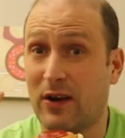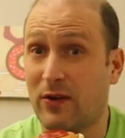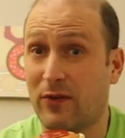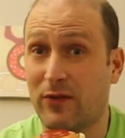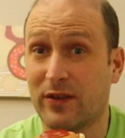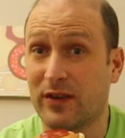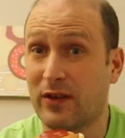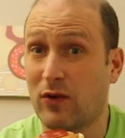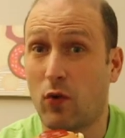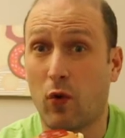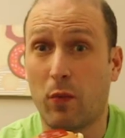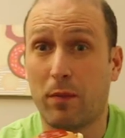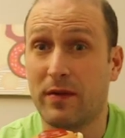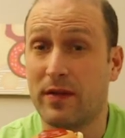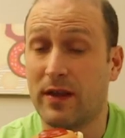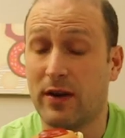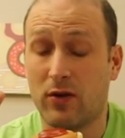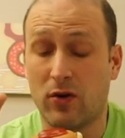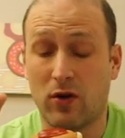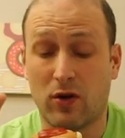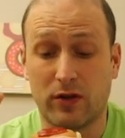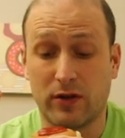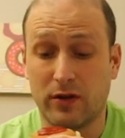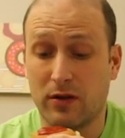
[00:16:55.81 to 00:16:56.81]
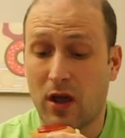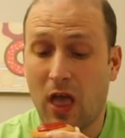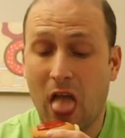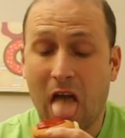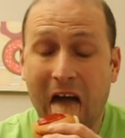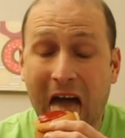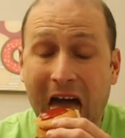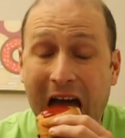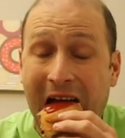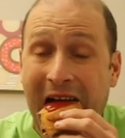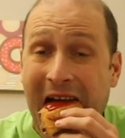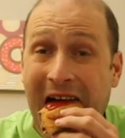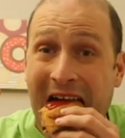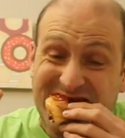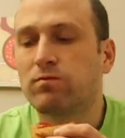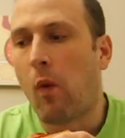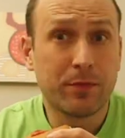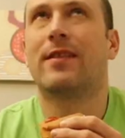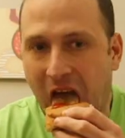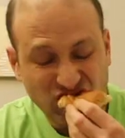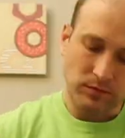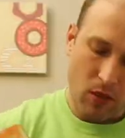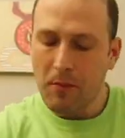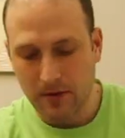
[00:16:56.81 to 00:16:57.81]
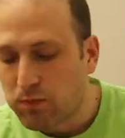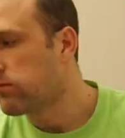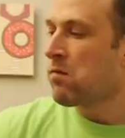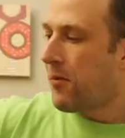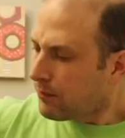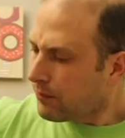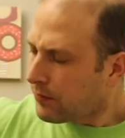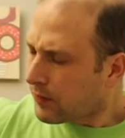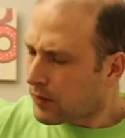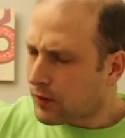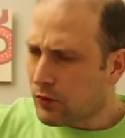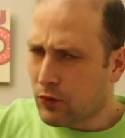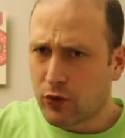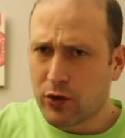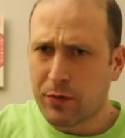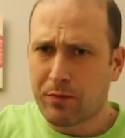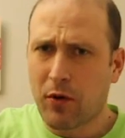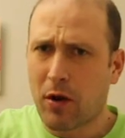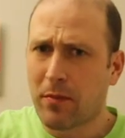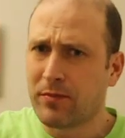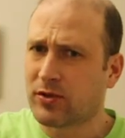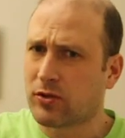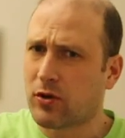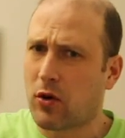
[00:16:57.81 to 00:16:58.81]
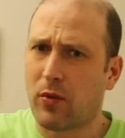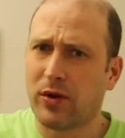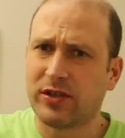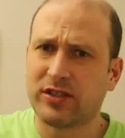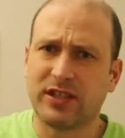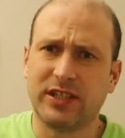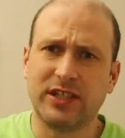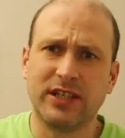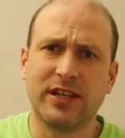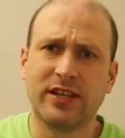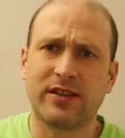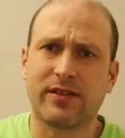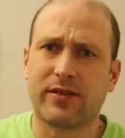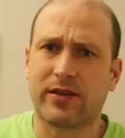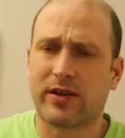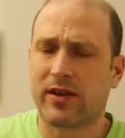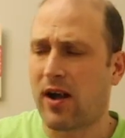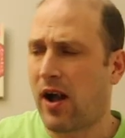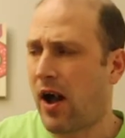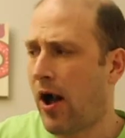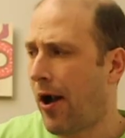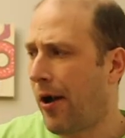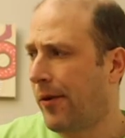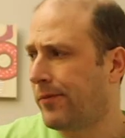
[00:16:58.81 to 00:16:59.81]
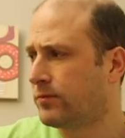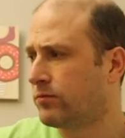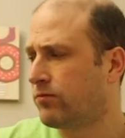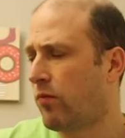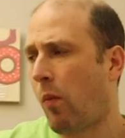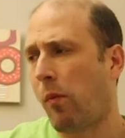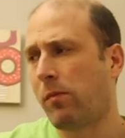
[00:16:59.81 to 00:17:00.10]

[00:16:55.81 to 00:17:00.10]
I don't think they're open that early. Only problem is always eating in the car.